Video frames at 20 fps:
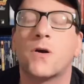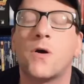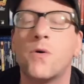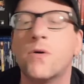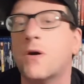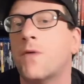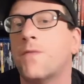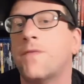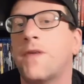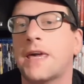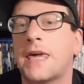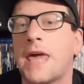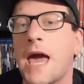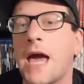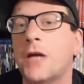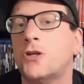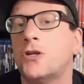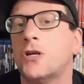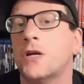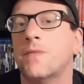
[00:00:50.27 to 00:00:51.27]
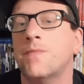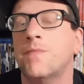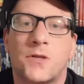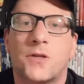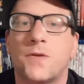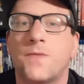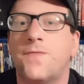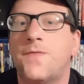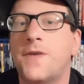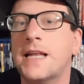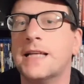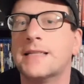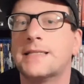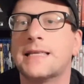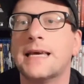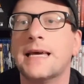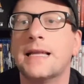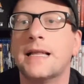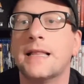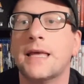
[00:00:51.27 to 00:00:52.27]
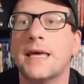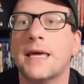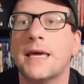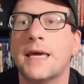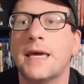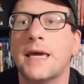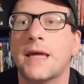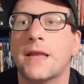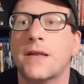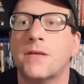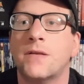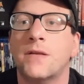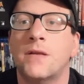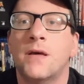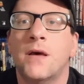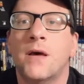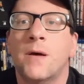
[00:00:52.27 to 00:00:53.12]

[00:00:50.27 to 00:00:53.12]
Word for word: going on vacation to Venice, Italy, and